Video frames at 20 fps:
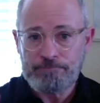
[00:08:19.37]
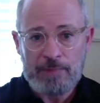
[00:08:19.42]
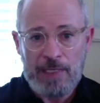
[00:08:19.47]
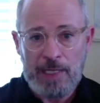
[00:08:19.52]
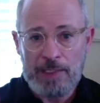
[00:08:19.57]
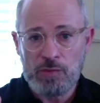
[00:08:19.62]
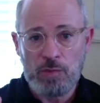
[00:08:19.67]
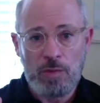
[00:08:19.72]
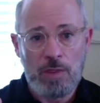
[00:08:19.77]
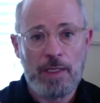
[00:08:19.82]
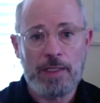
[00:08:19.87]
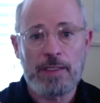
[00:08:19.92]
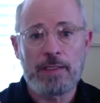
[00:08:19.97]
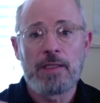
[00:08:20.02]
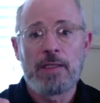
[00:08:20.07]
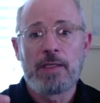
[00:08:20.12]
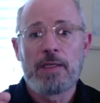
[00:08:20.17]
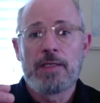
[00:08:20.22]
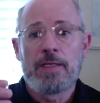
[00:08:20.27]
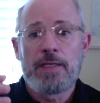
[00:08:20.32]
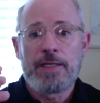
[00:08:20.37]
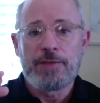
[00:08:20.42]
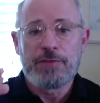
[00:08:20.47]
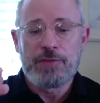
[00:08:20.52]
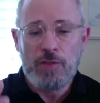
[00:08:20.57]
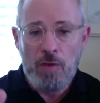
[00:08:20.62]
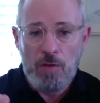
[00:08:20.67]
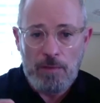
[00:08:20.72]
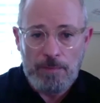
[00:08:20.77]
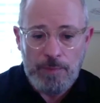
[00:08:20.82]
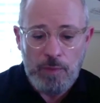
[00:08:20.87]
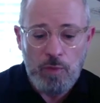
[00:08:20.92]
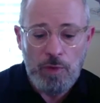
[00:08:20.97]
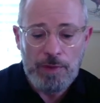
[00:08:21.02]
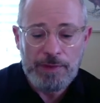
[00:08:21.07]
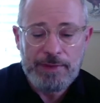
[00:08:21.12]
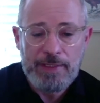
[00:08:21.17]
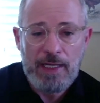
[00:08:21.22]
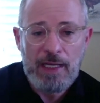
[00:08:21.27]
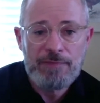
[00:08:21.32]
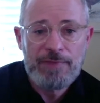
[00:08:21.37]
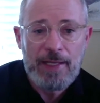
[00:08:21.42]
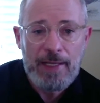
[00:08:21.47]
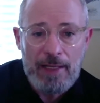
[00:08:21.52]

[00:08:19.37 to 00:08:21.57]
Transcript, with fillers: That's why it's so important to have